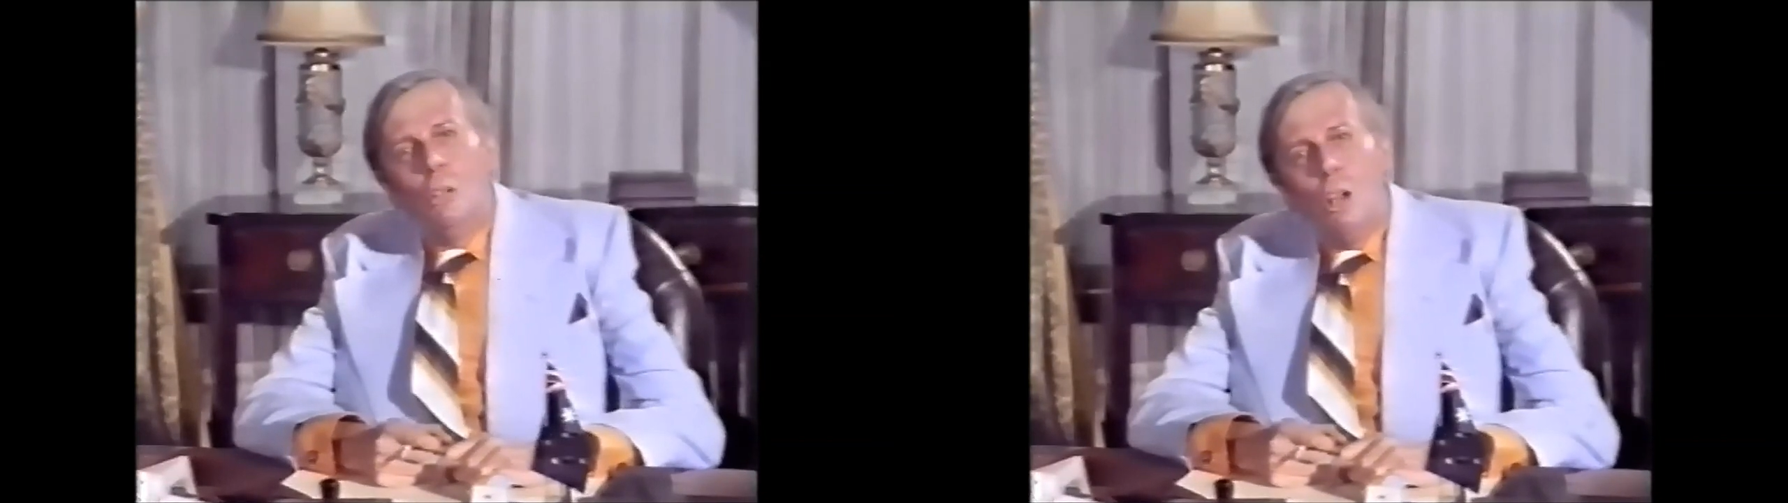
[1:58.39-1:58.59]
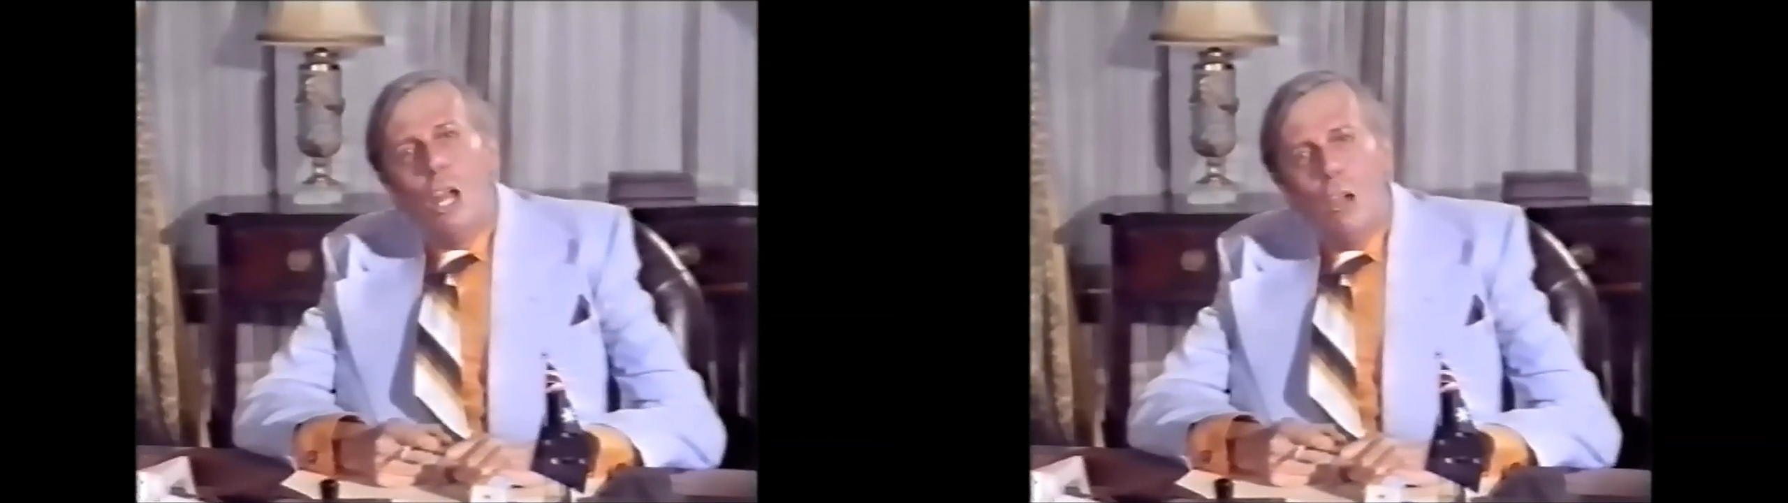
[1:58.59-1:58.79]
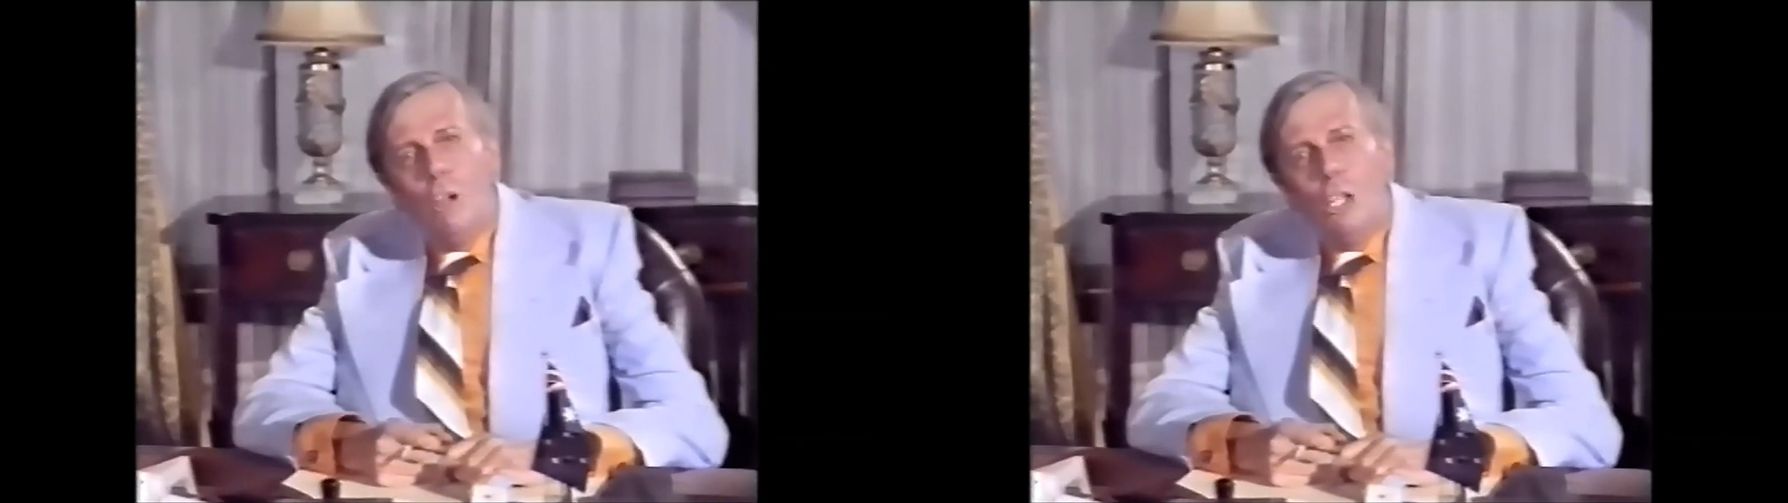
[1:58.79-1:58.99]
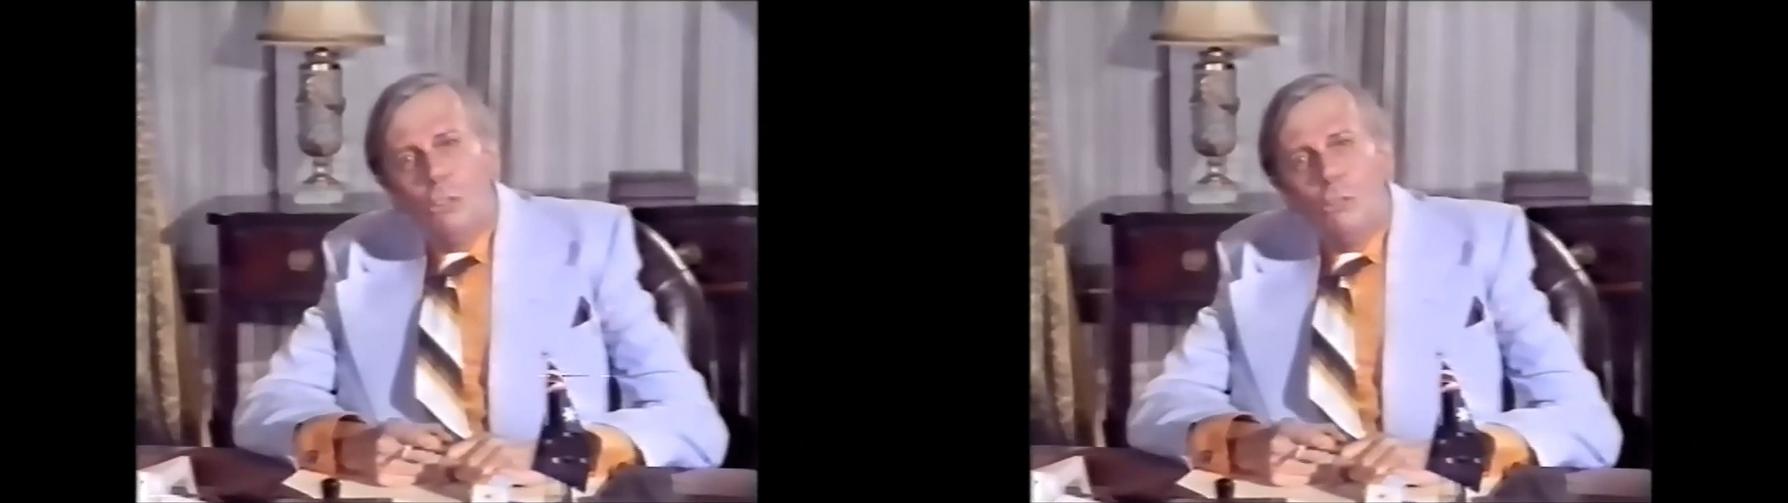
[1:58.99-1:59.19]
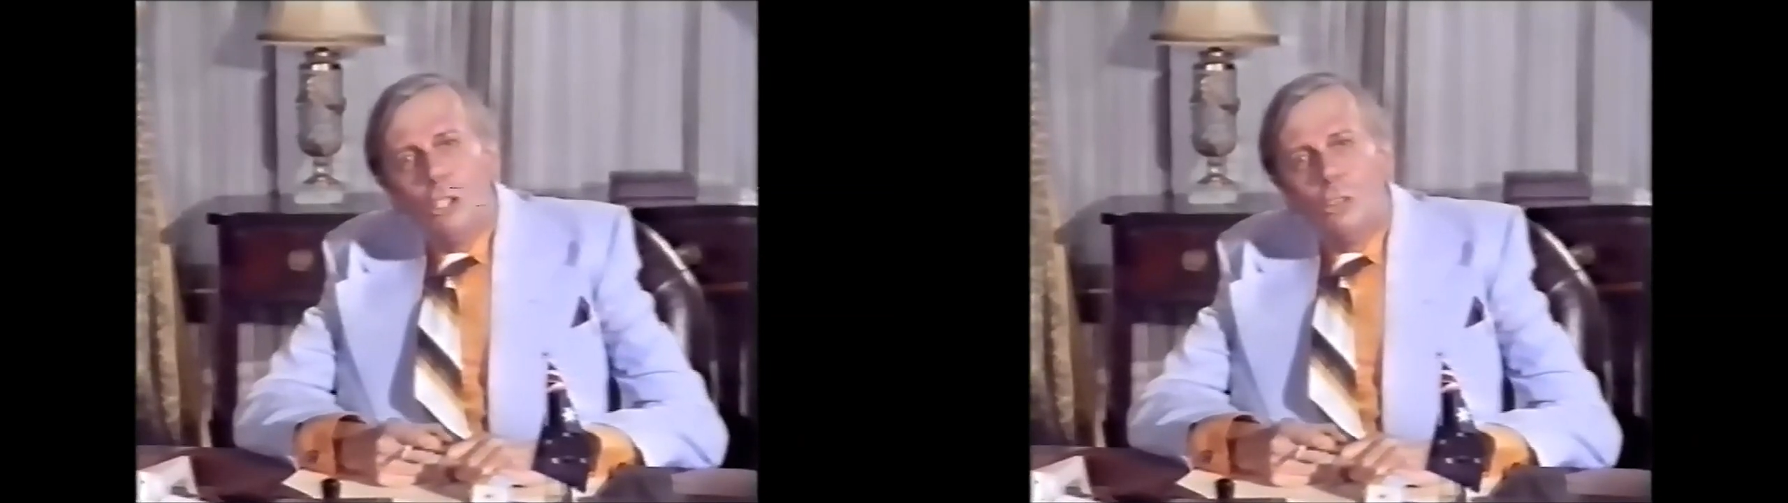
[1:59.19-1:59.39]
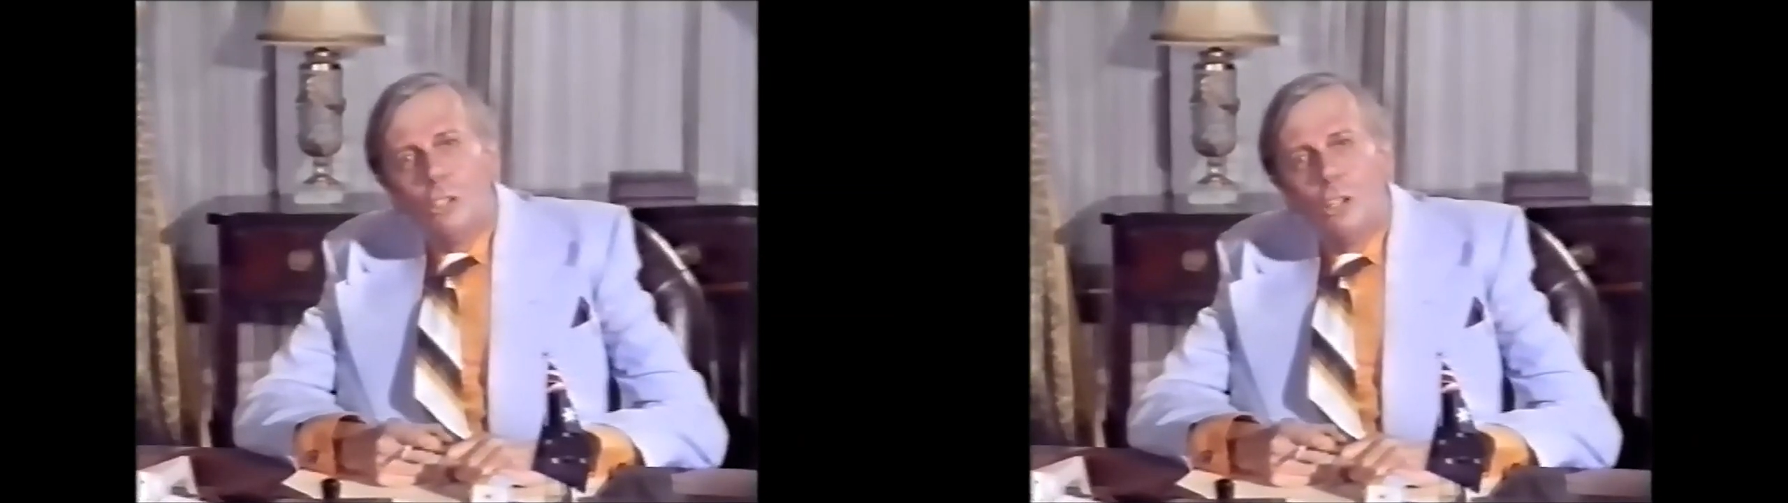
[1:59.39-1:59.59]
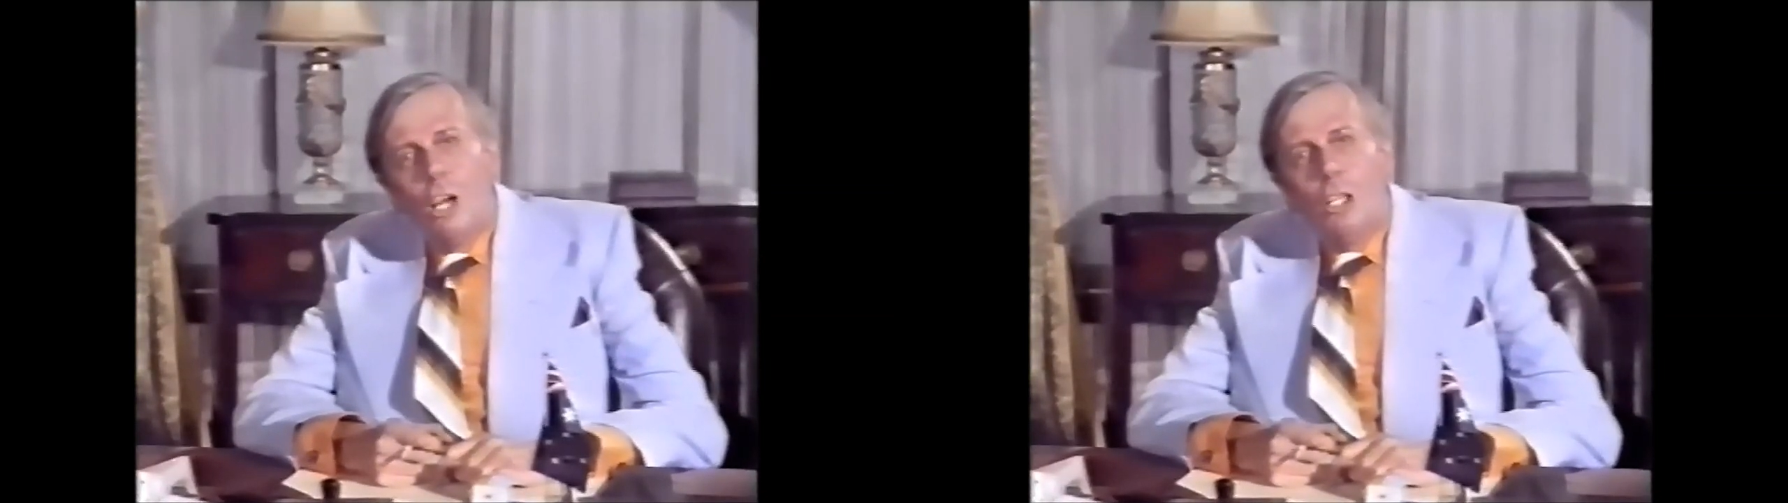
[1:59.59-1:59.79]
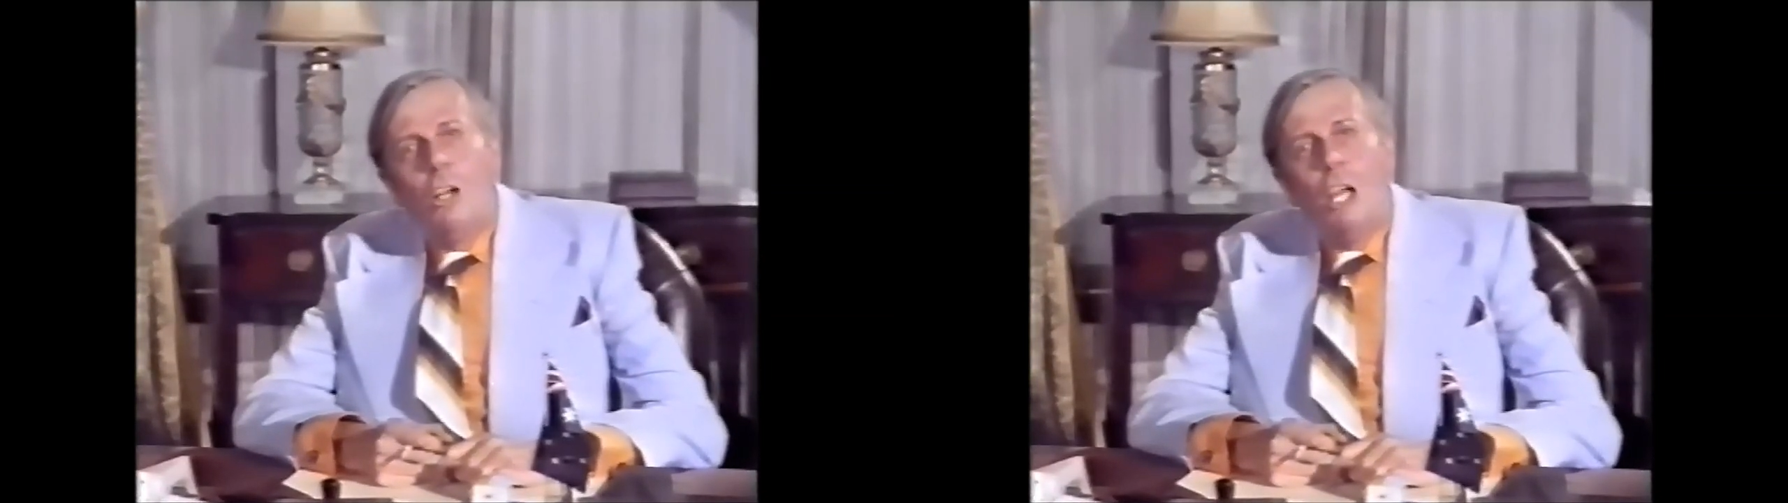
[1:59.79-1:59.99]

but I have had a drink tonight.